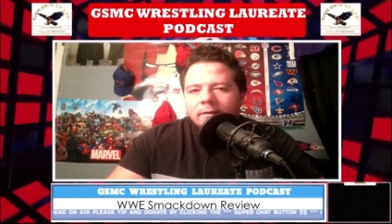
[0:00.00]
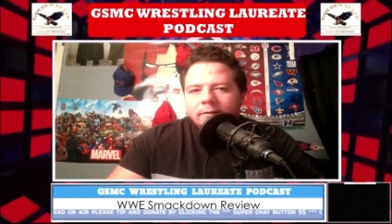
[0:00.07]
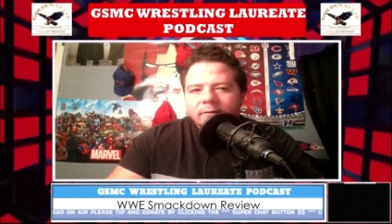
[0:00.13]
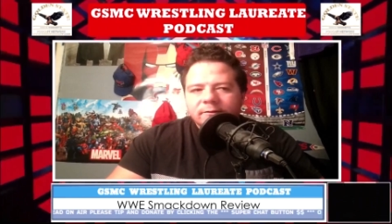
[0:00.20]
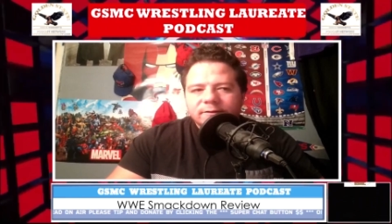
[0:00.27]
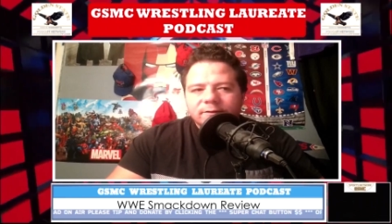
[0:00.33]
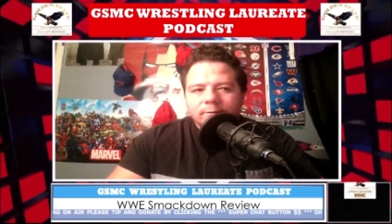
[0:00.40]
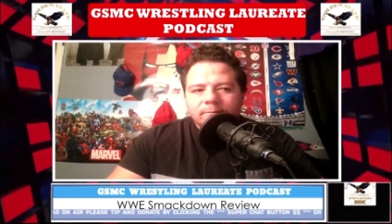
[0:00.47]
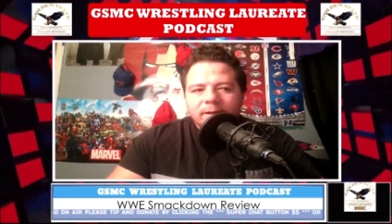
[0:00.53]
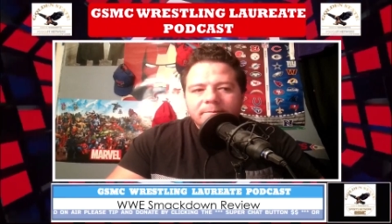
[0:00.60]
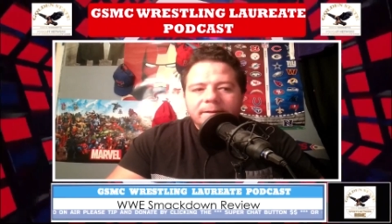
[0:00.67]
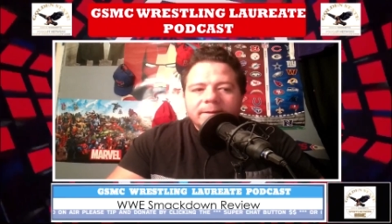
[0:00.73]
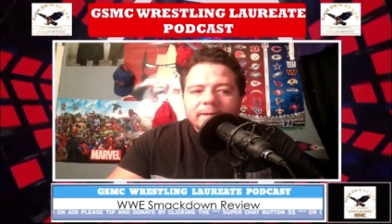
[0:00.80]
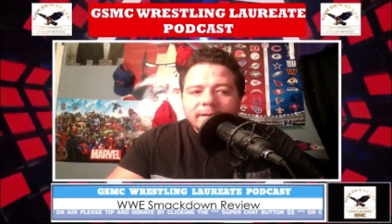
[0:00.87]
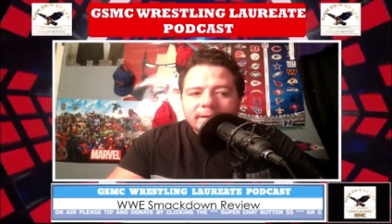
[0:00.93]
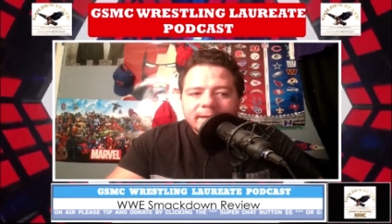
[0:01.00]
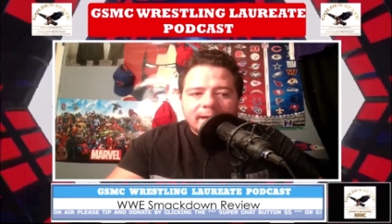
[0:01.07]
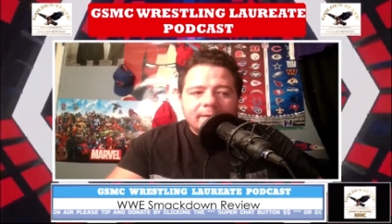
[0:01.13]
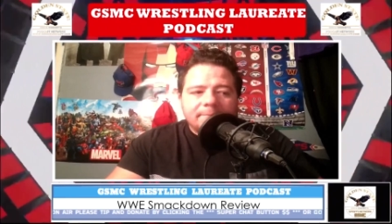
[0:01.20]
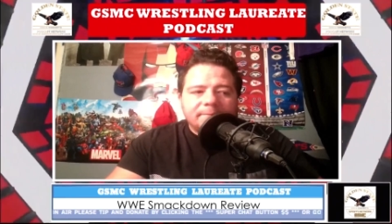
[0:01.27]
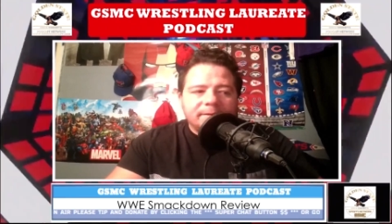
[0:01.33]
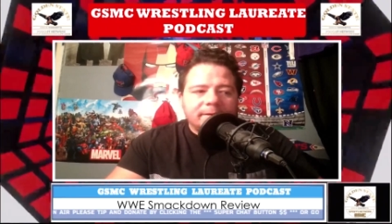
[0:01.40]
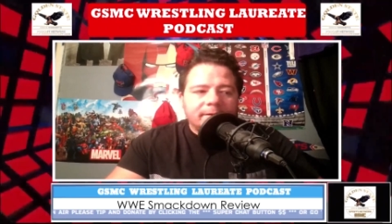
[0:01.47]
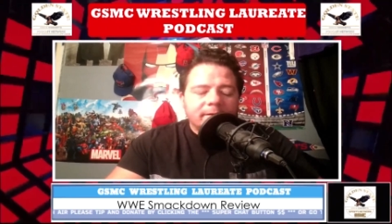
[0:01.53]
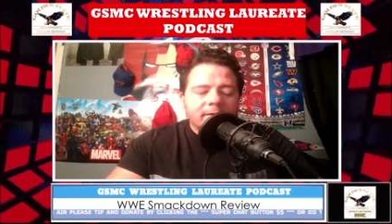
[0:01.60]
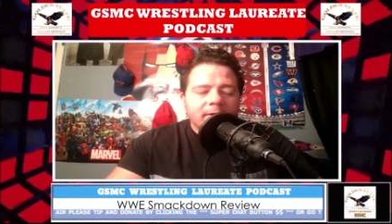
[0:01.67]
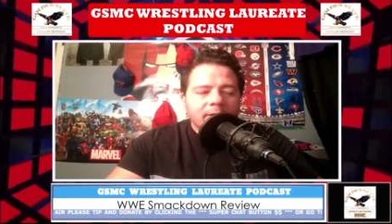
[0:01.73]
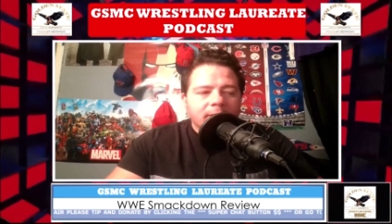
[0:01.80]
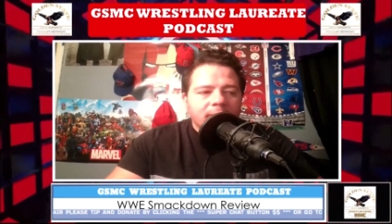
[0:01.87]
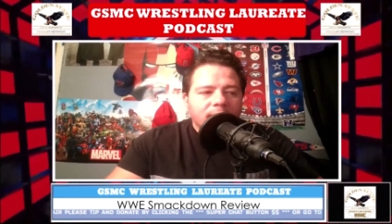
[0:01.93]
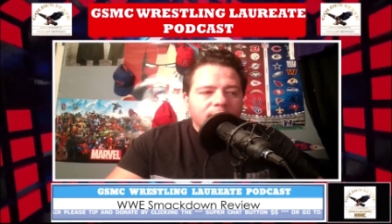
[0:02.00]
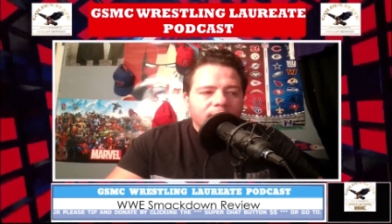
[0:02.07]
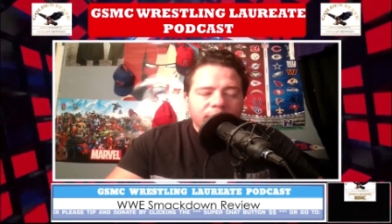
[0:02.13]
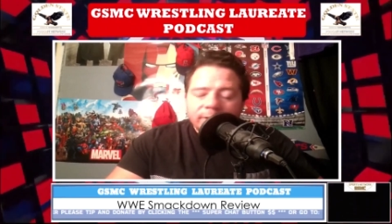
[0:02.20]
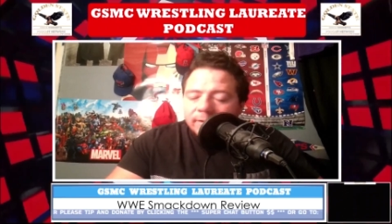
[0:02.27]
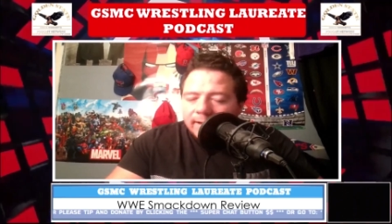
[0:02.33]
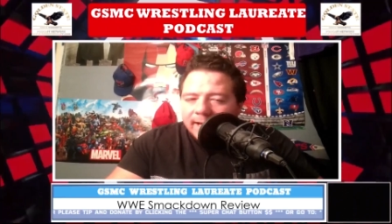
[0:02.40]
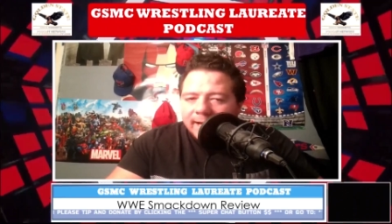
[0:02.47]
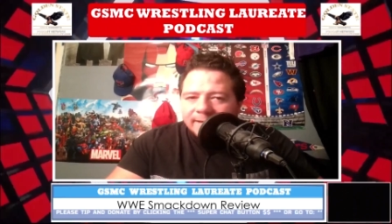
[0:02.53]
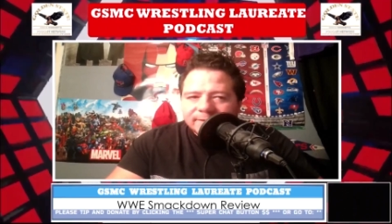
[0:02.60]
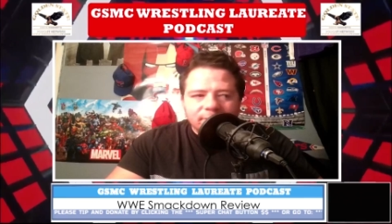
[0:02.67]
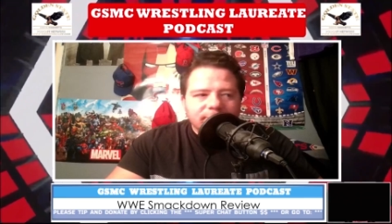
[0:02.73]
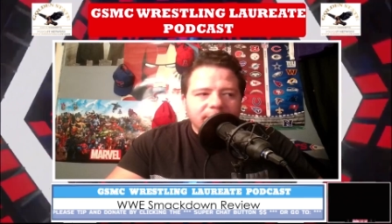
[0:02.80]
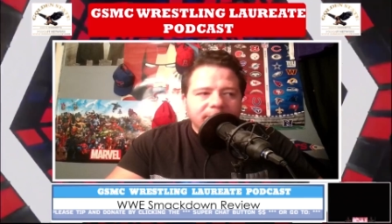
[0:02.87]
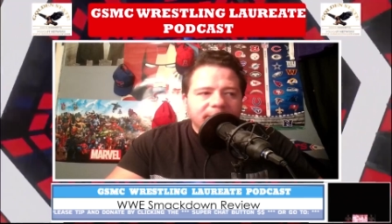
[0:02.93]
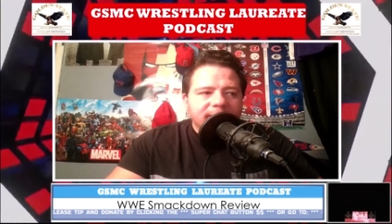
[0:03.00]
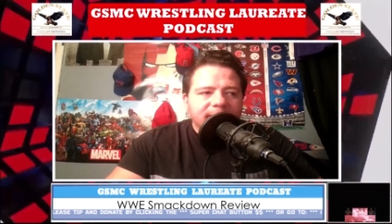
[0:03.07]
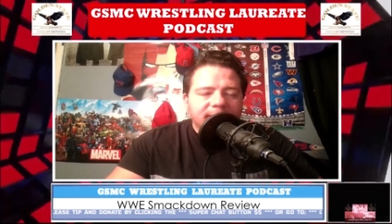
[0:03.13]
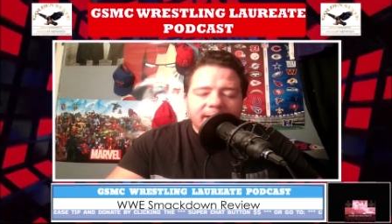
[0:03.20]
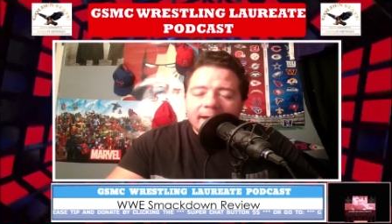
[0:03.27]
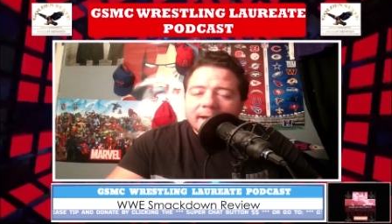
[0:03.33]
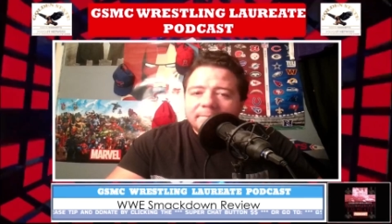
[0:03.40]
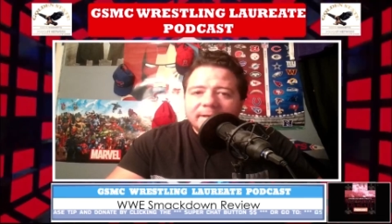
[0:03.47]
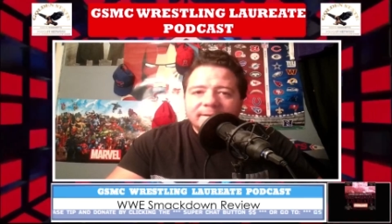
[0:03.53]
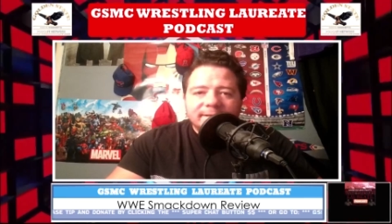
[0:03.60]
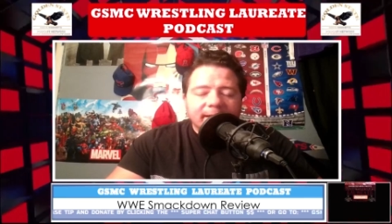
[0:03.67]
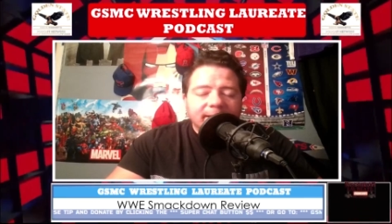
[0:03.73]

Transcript: you know so maybe he can be realized or maybe he can be